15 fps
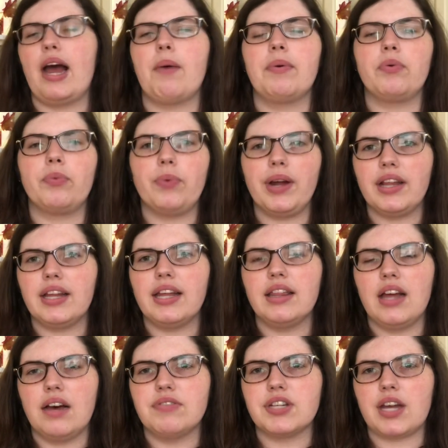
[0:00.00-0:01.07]
I would really
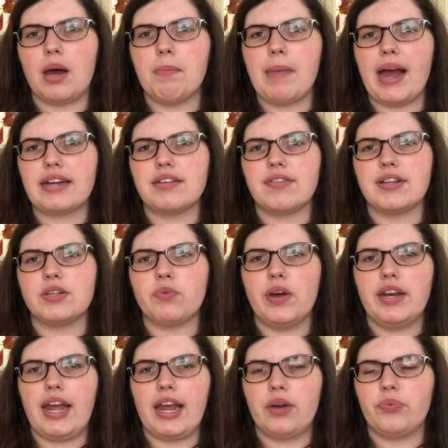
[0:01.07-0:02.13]
love to come back to this
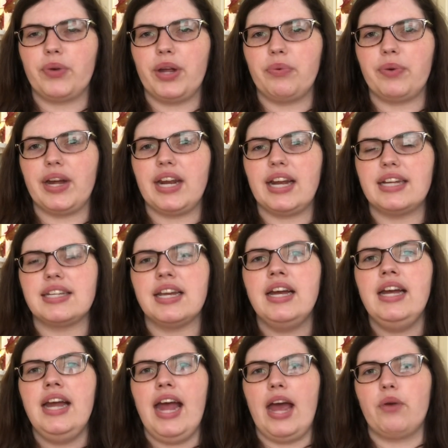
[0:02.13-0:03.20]
one day and reread it
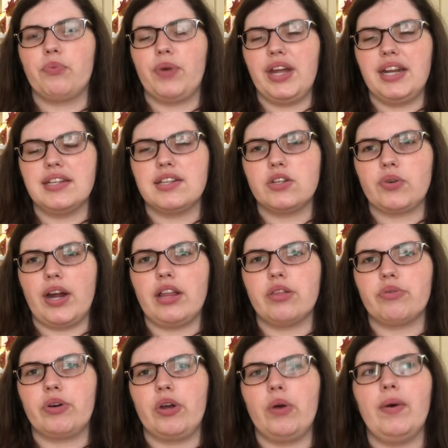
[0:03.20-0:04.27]
and read it straight
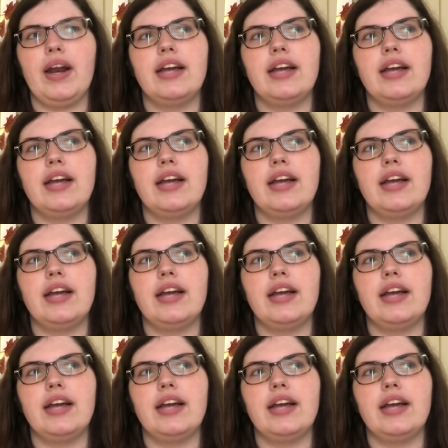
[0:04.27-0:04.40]
through.